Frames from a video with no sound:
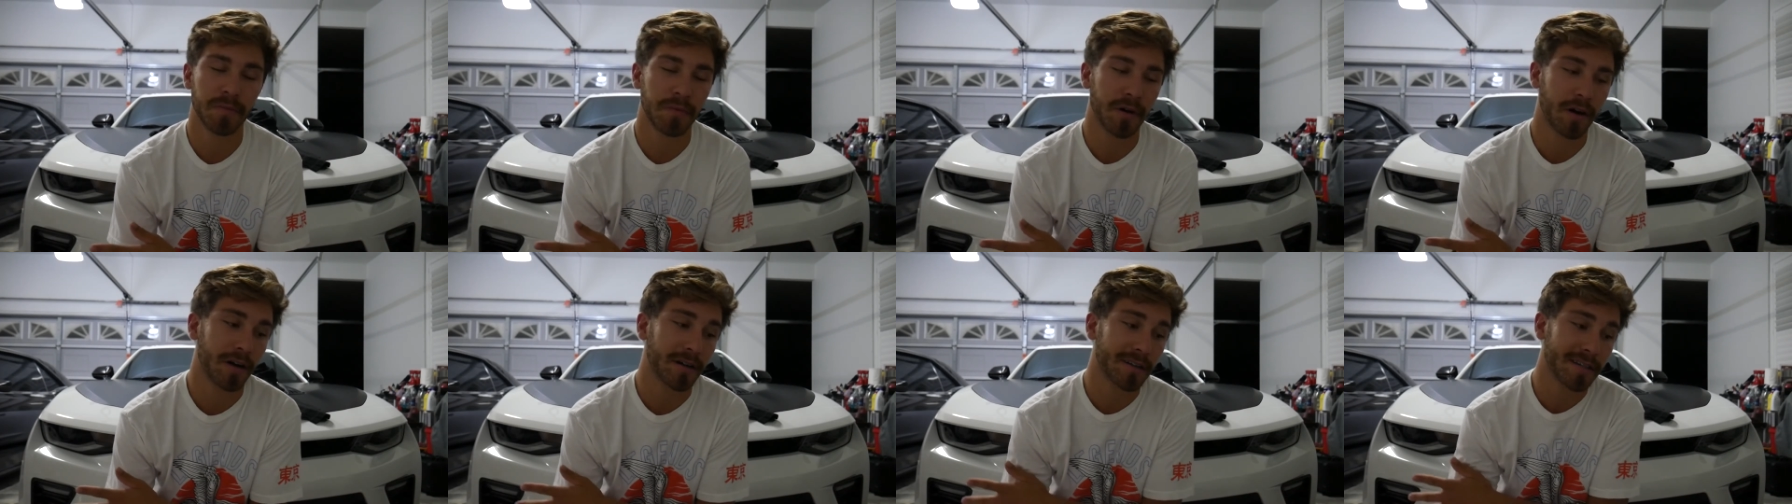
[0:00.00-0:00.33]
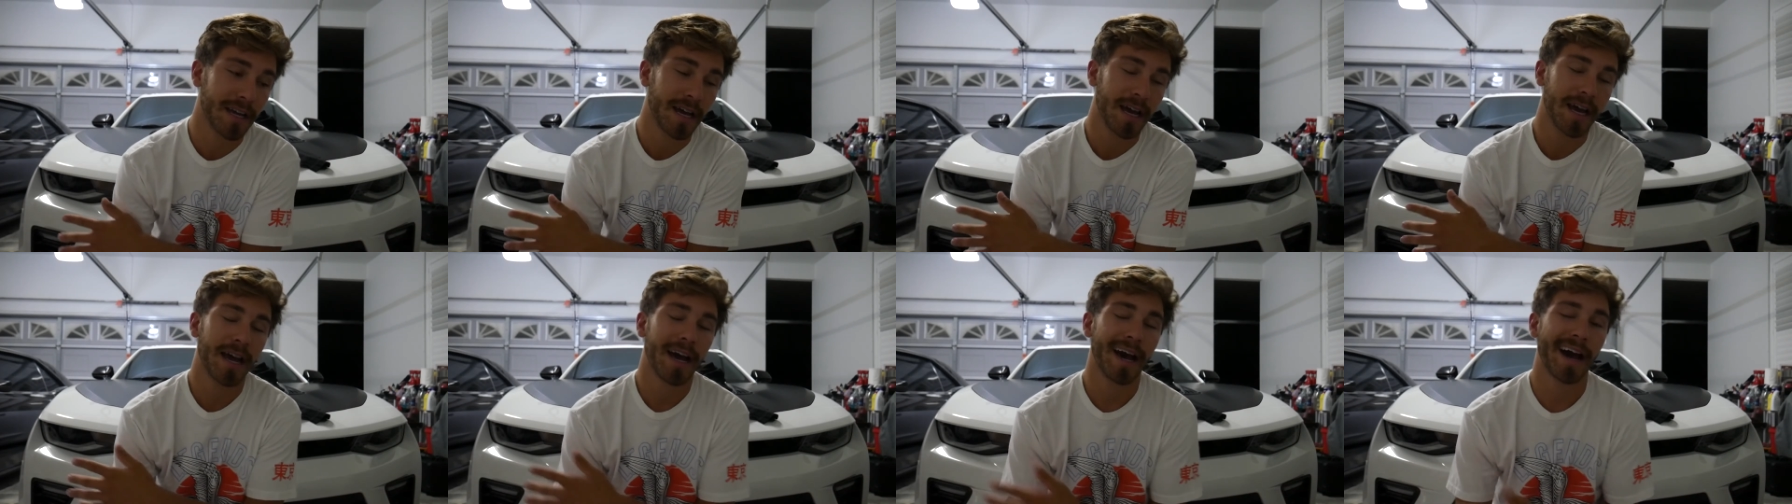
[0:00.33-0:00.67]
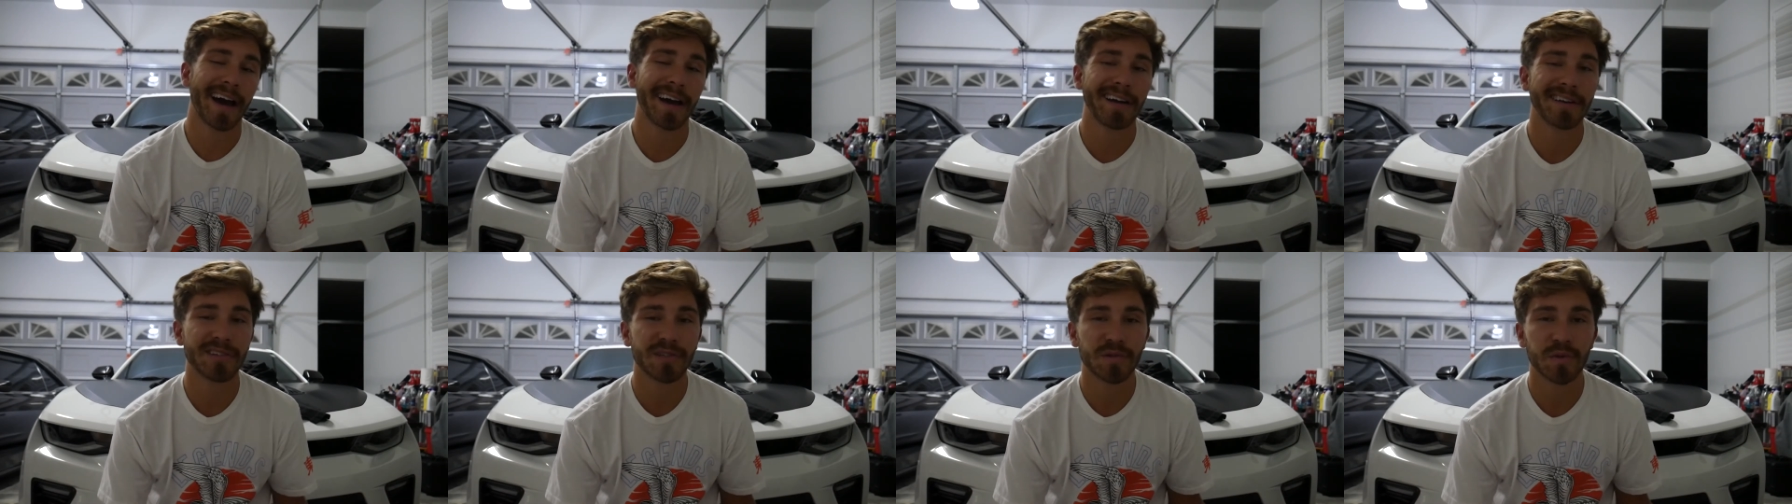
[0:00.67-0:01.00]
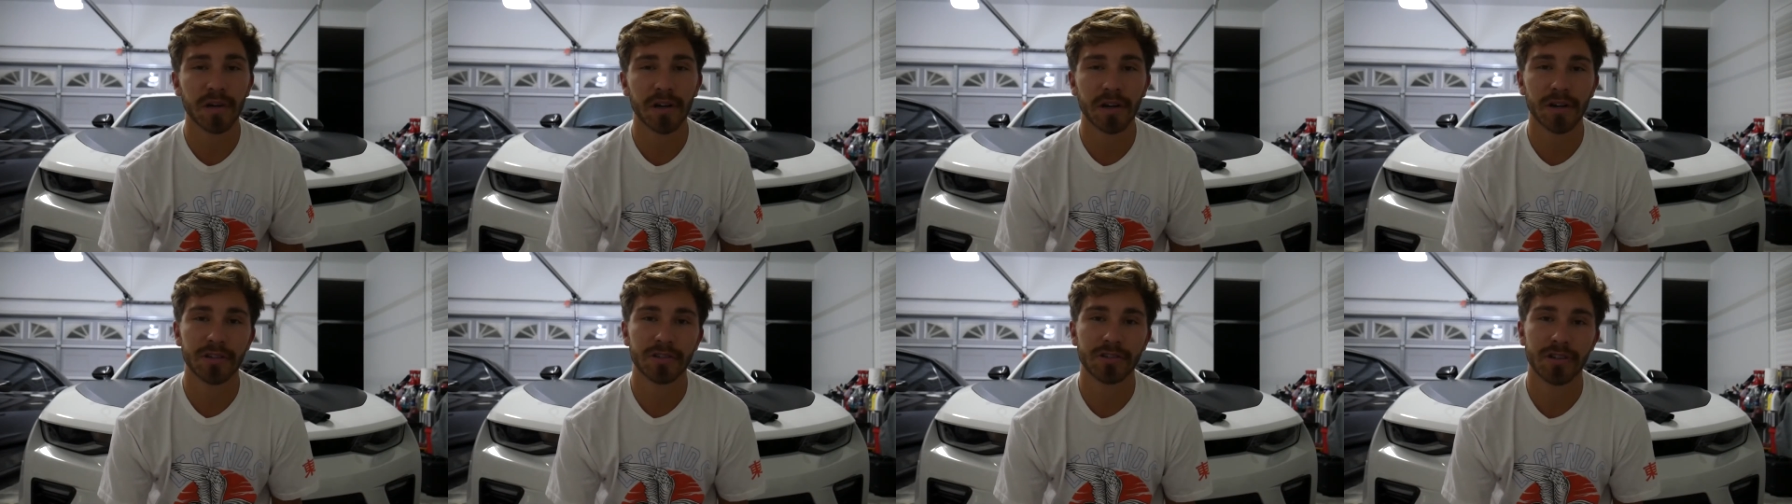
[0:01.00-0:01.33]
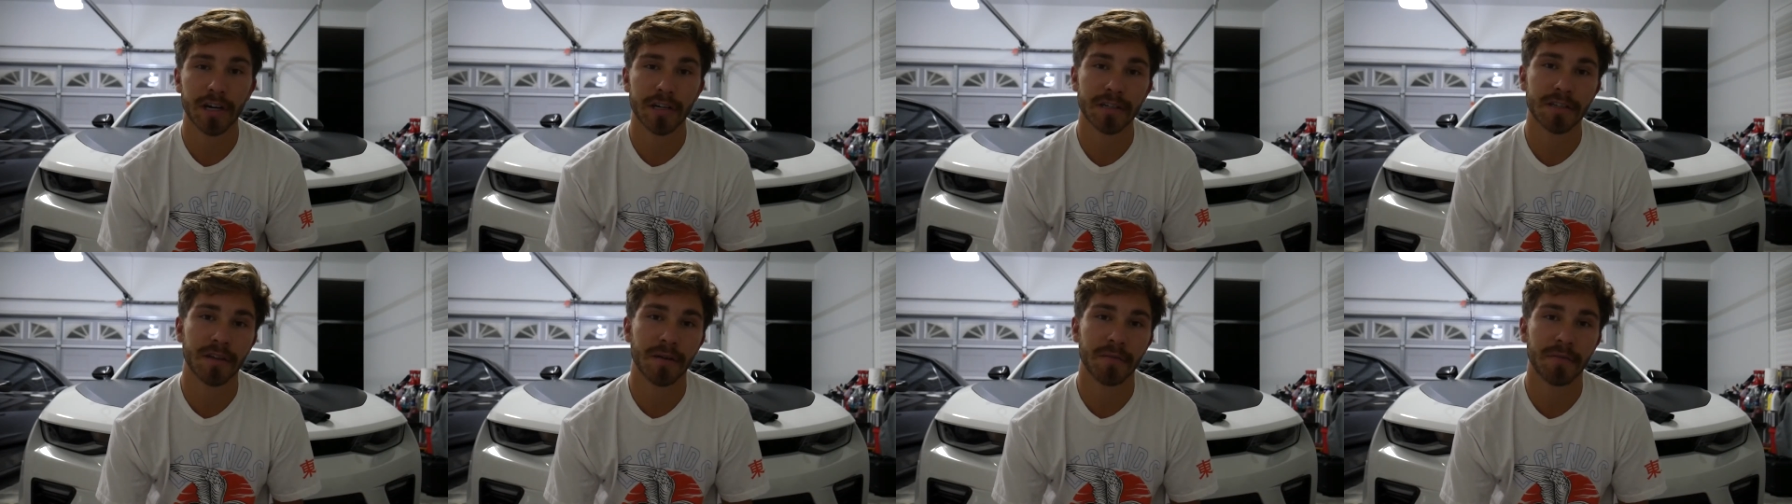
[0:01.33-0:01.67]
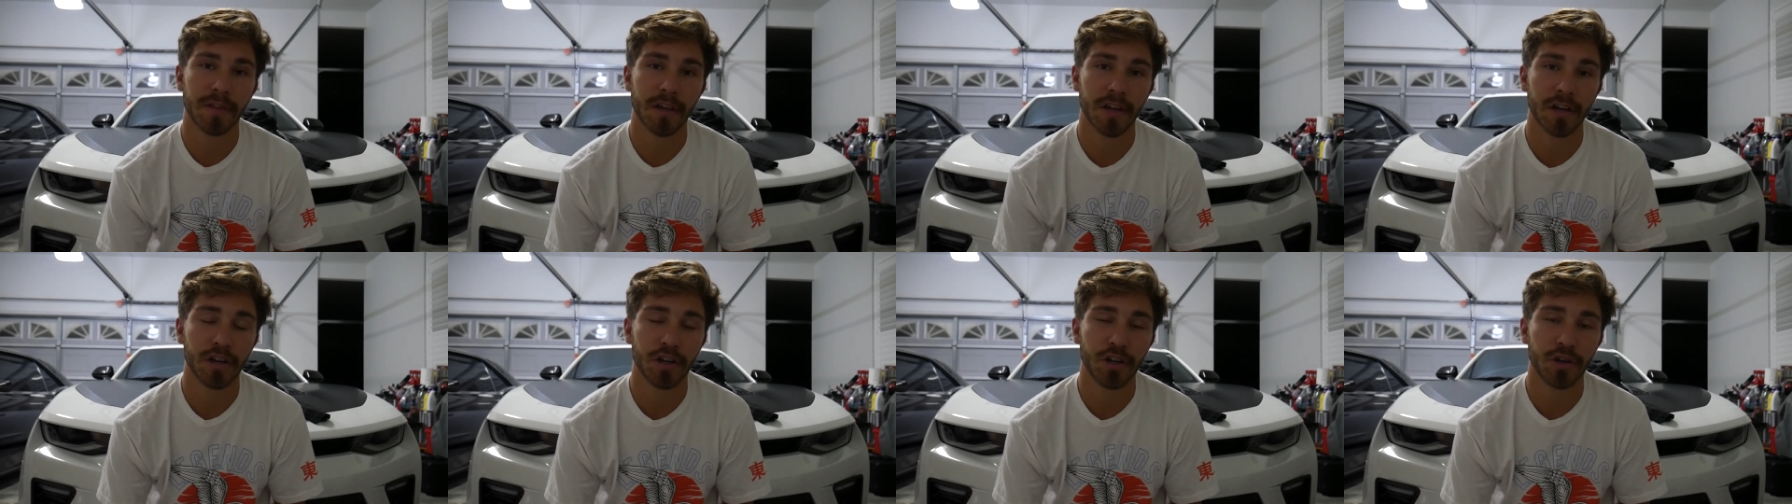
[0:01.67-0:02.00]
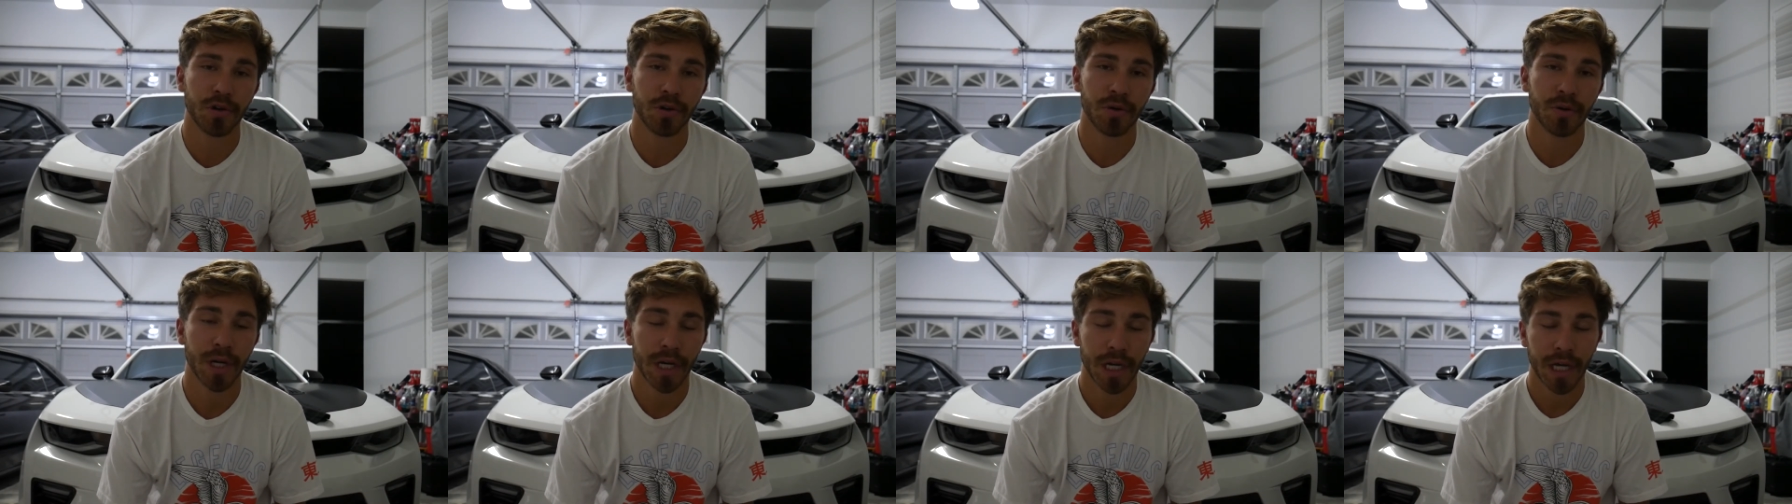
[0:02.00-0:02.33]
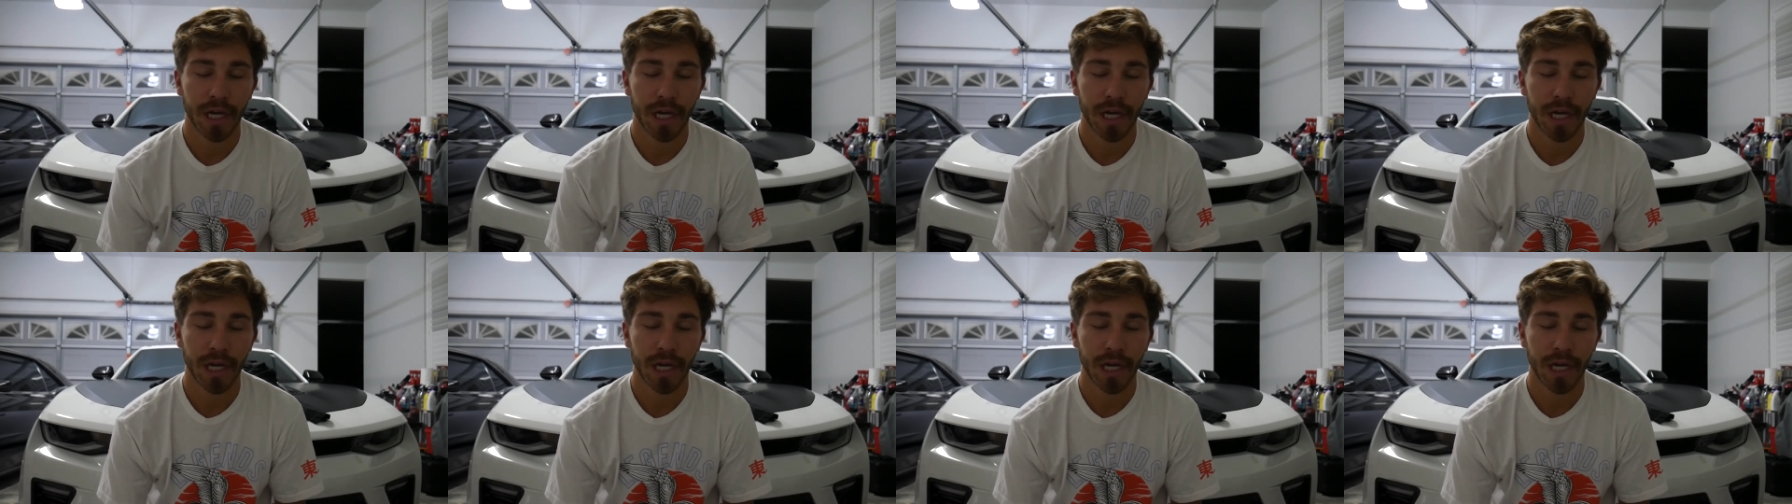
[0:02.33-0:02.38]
box. I just wanted to try something new,